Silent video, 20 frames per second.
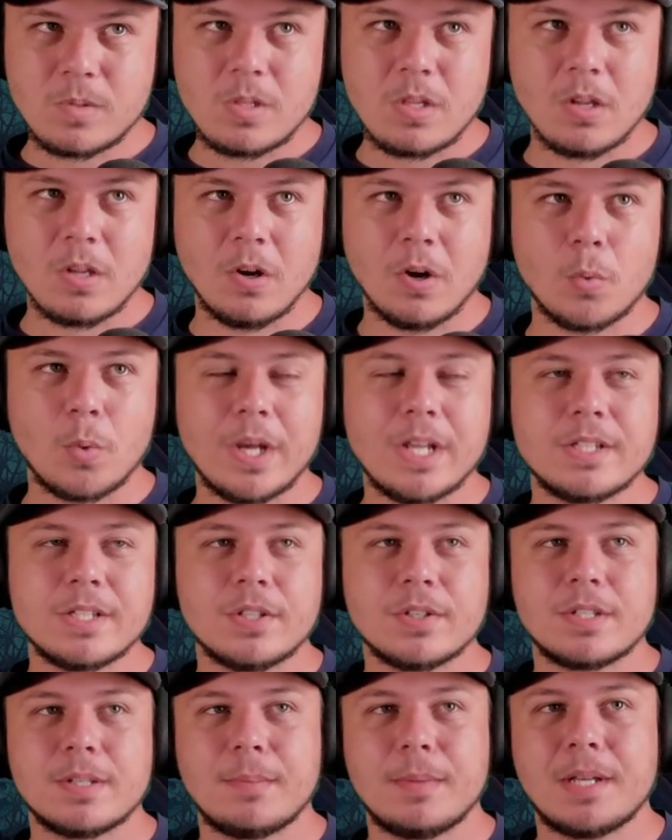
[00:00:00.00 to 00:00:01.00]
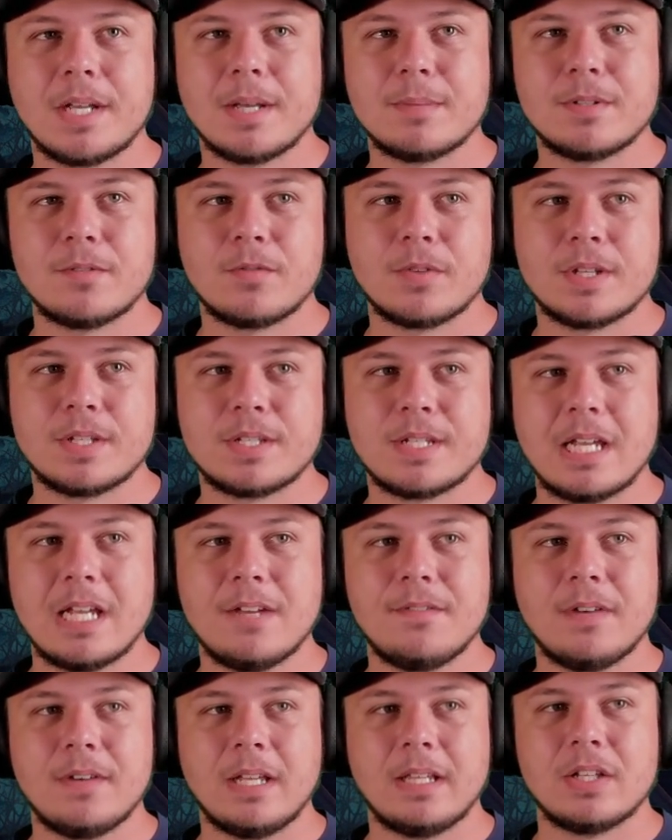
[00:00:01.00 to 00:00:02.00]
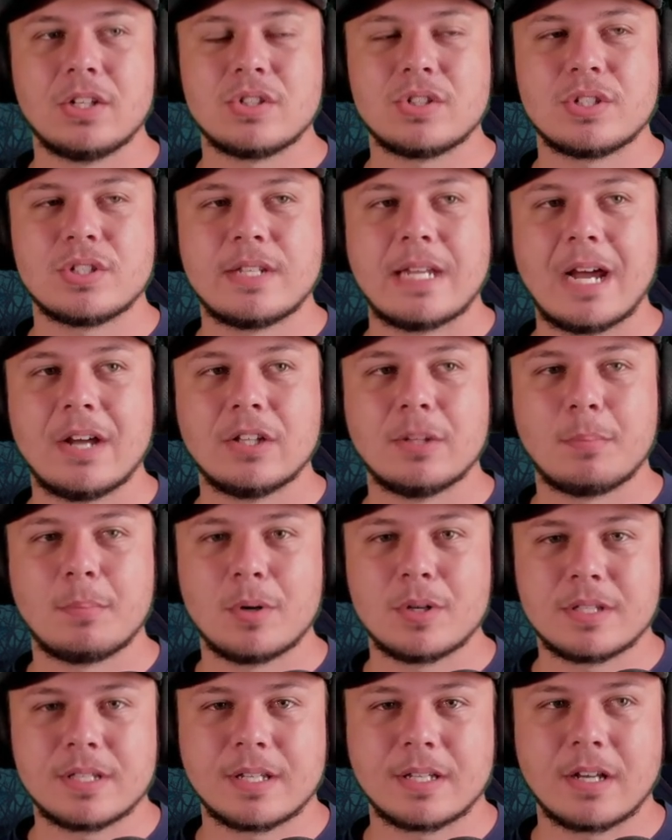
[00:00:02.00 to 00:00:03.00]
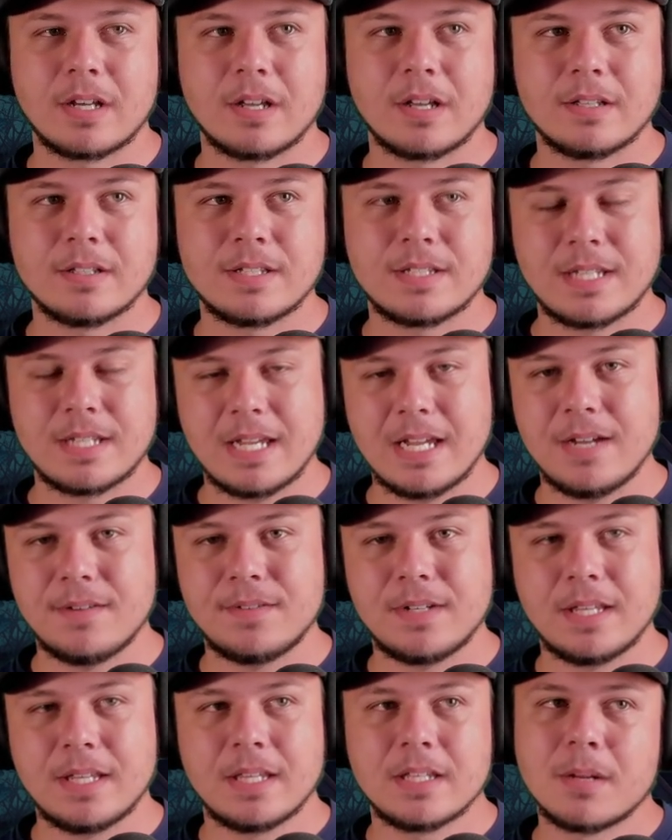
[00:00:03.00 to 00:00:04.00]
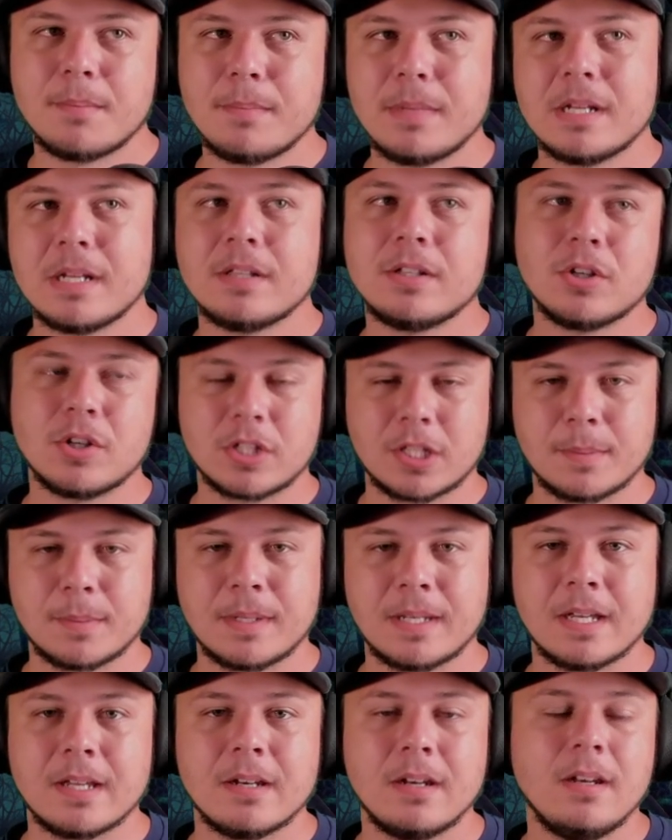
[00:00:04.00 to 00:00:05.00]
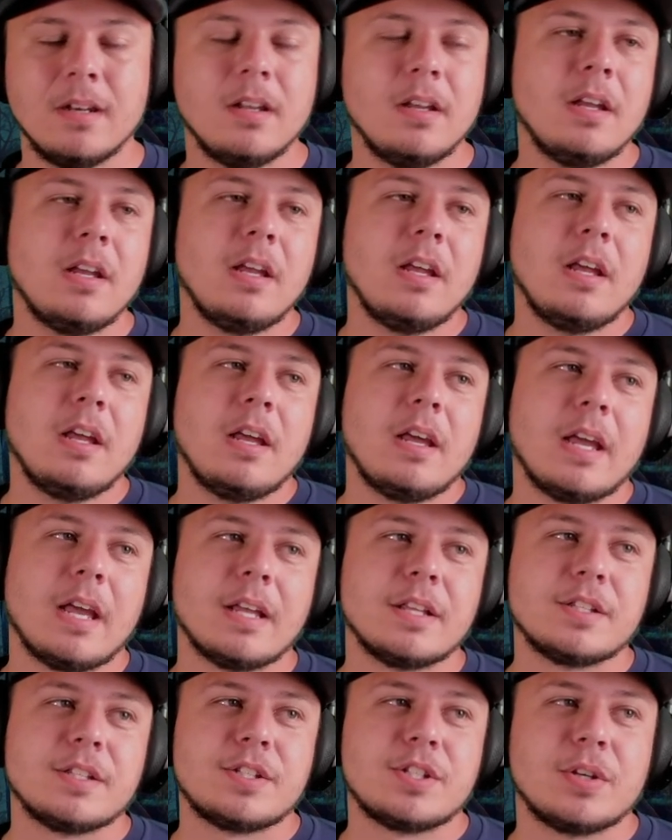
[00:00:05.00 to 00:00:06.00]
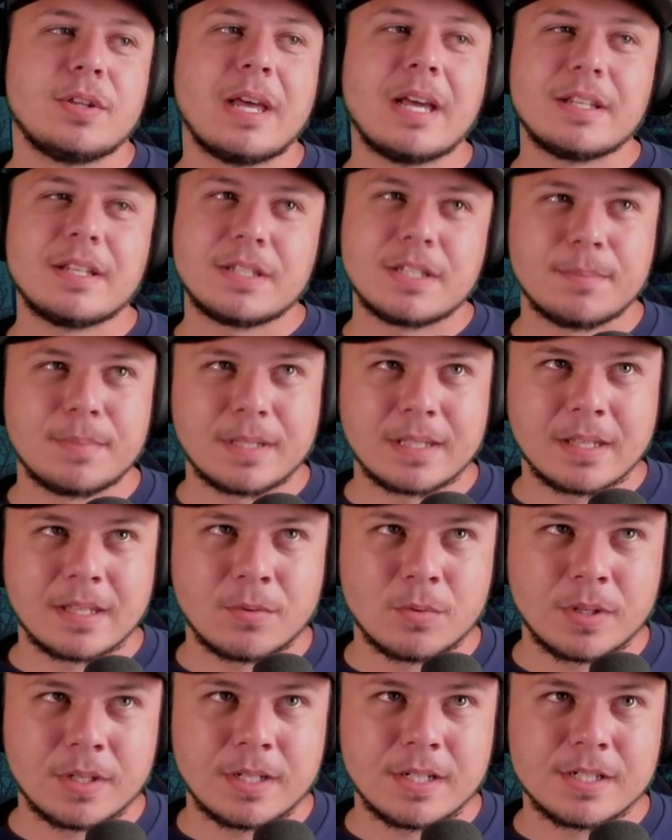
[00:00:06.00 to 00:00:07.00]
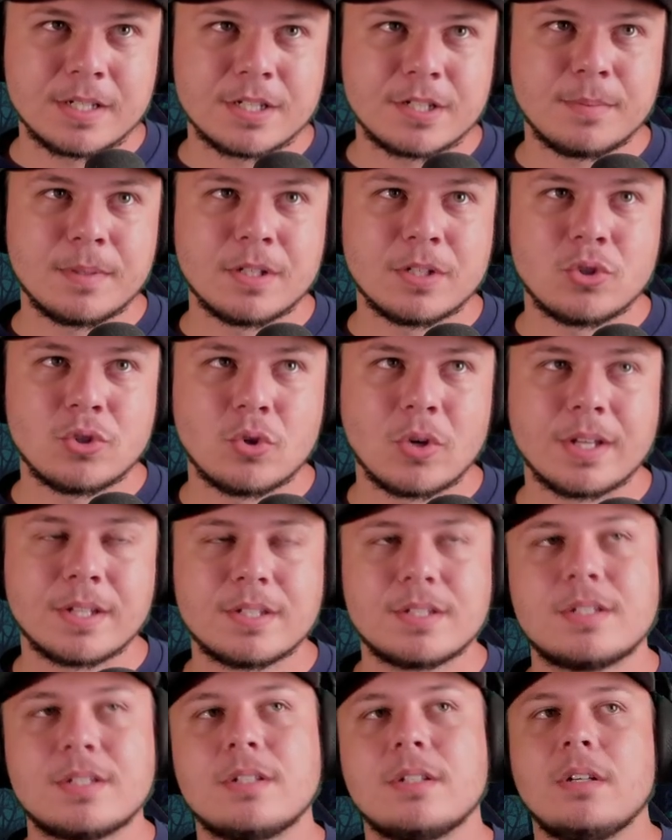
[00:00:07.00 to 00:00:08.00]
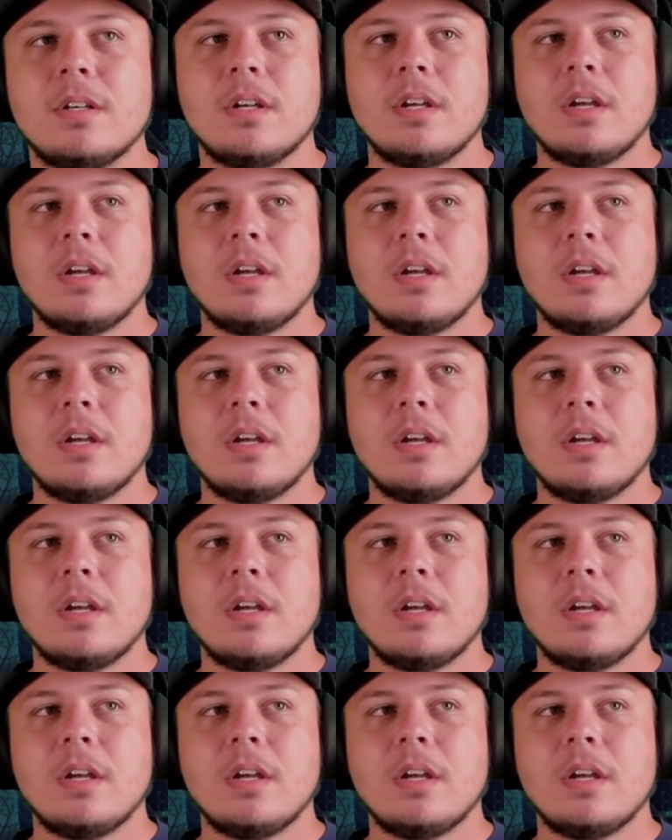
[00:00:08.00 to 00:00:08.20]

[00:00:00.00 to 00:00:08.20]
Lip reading: or wait until somebody comes in for the save and then just down the person that got saved and then immediately hook them again. And so that's something that really needs to be addressed.